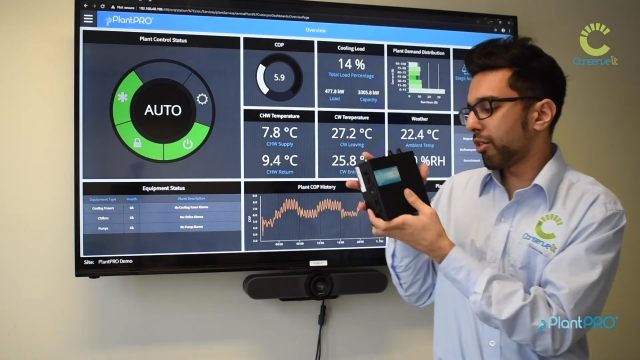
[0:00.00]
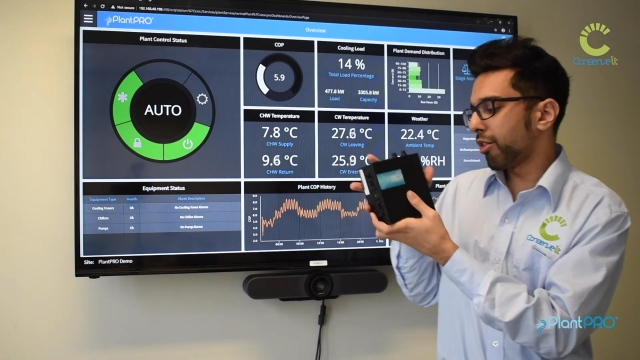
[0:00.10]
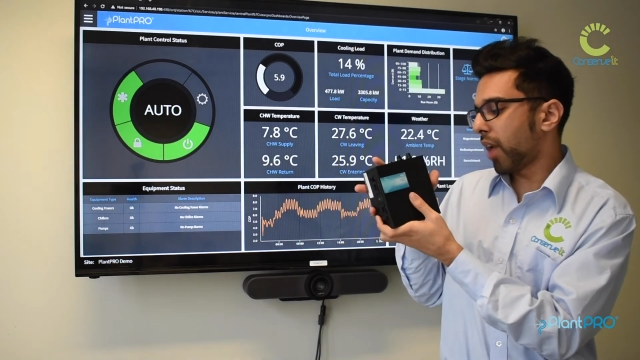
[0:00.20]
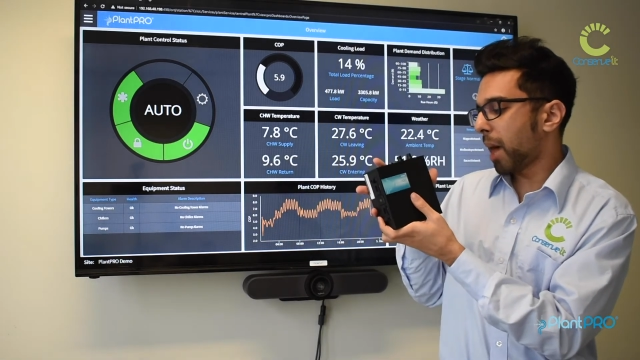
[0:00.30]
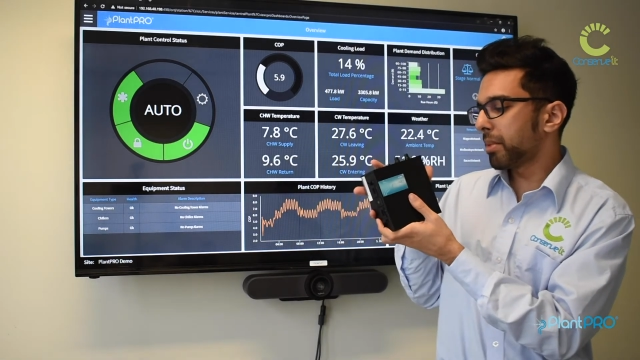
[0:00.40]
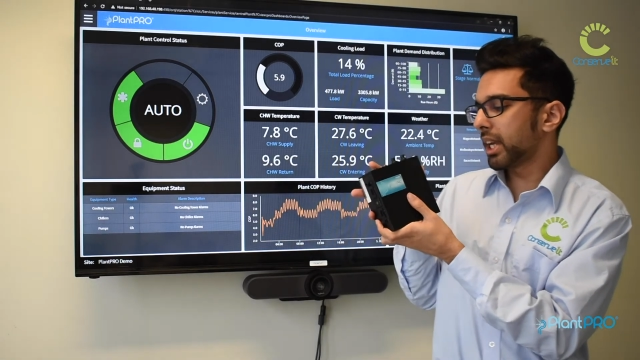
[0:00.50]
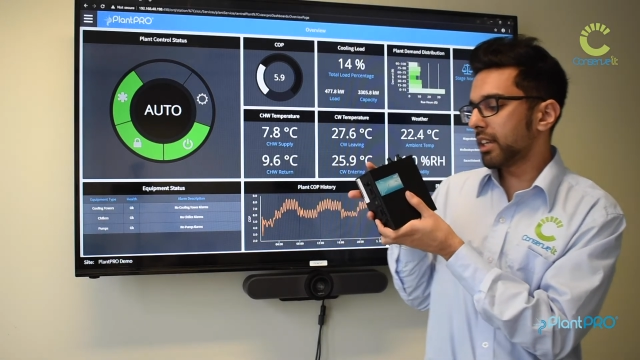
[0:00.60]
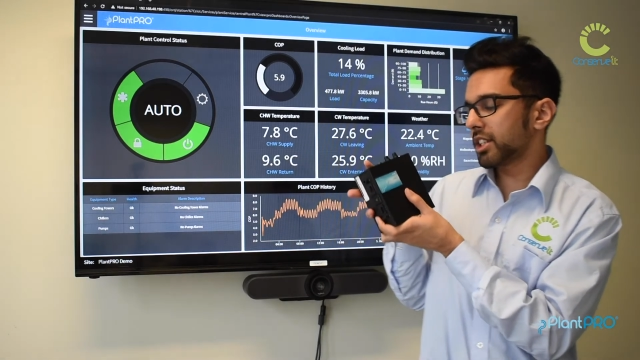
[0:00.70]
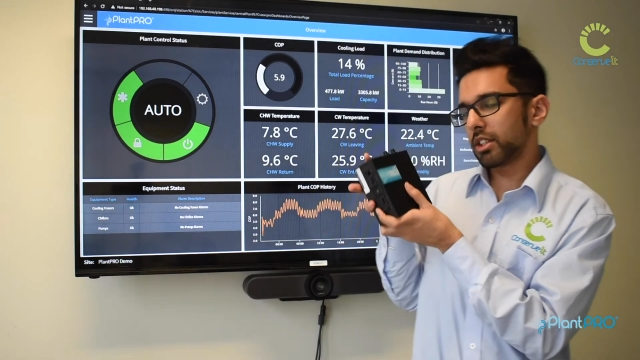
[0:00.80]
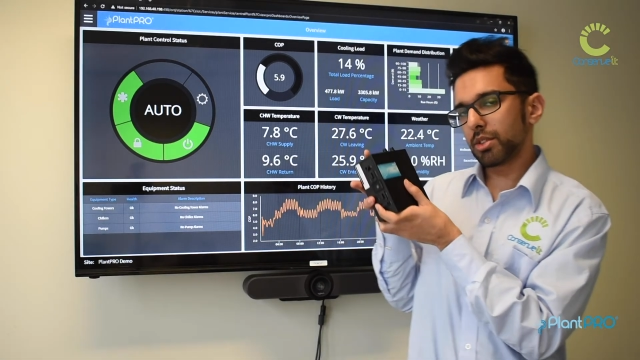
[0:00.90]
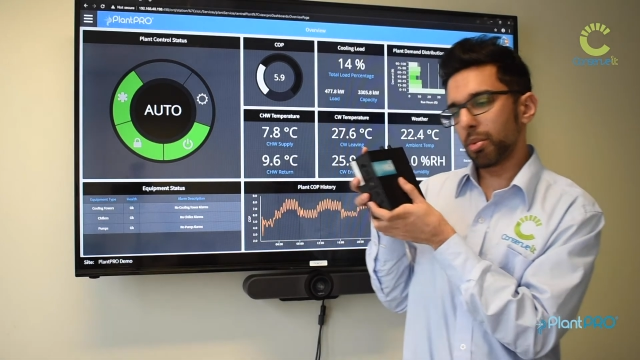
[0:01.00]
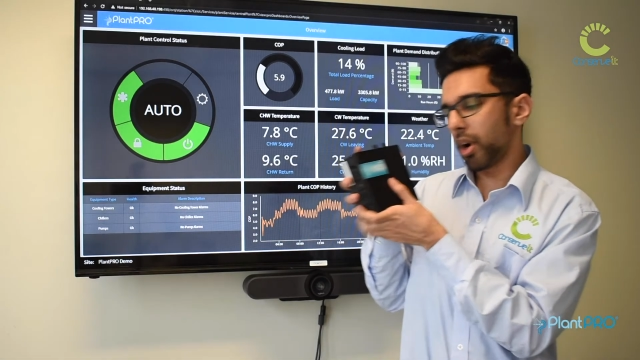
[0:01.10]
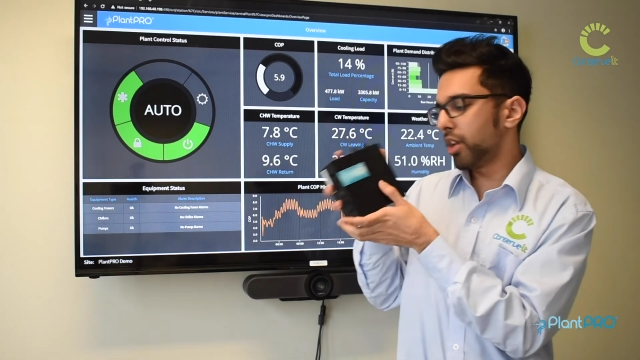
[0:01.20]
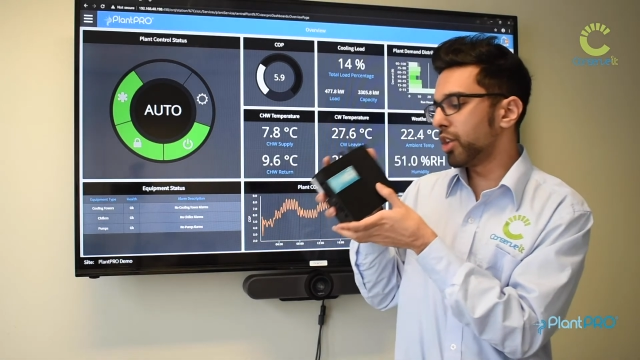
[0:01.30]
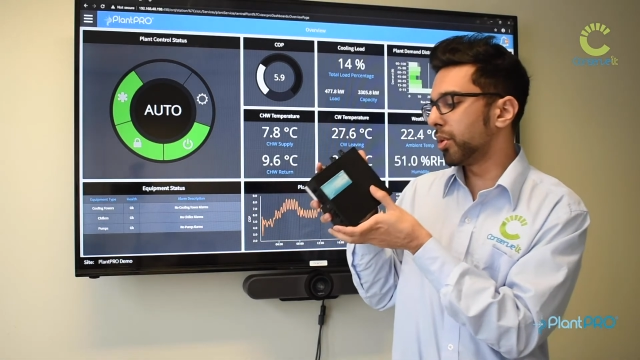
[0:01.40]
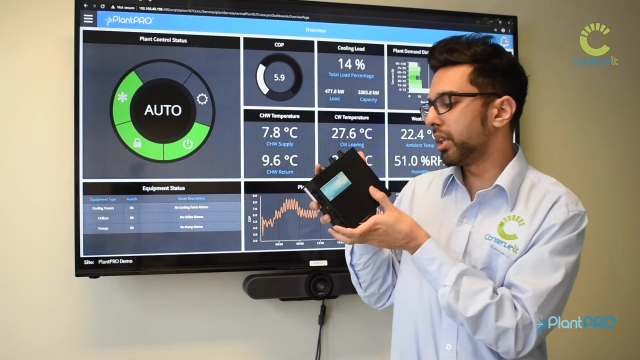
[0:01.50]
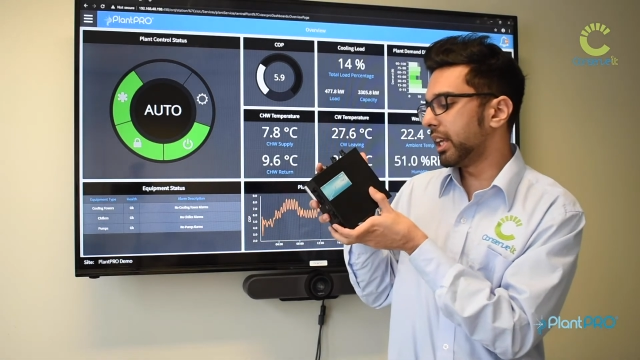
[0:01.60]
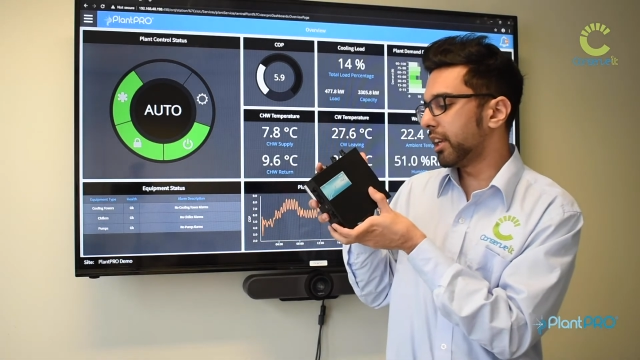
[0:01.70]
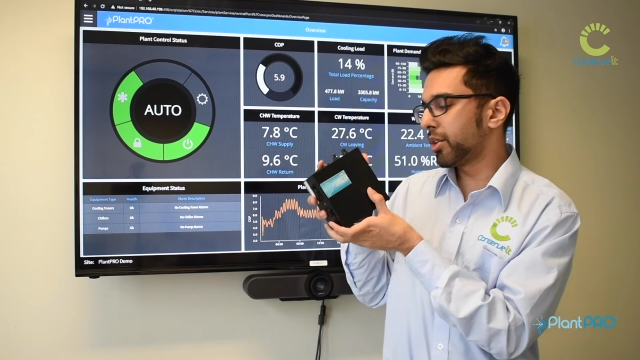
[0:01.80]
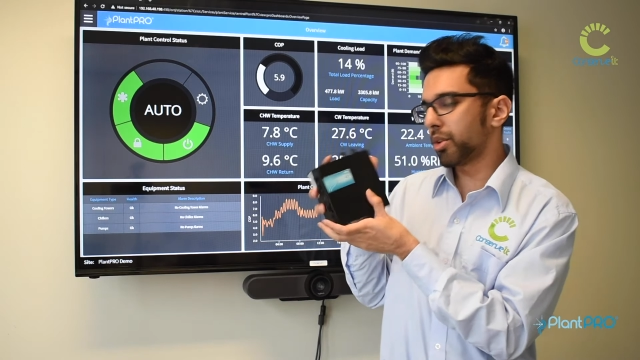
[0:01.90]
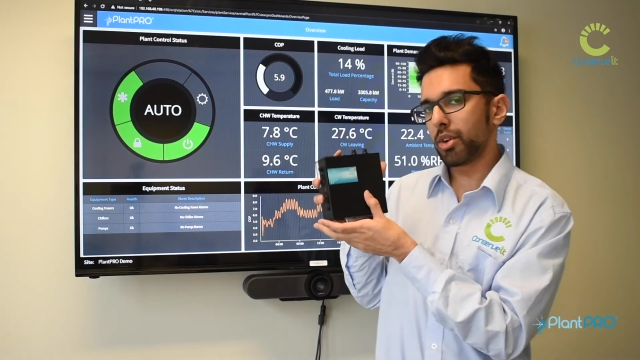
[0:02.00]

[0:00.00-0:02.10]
For applications where you will need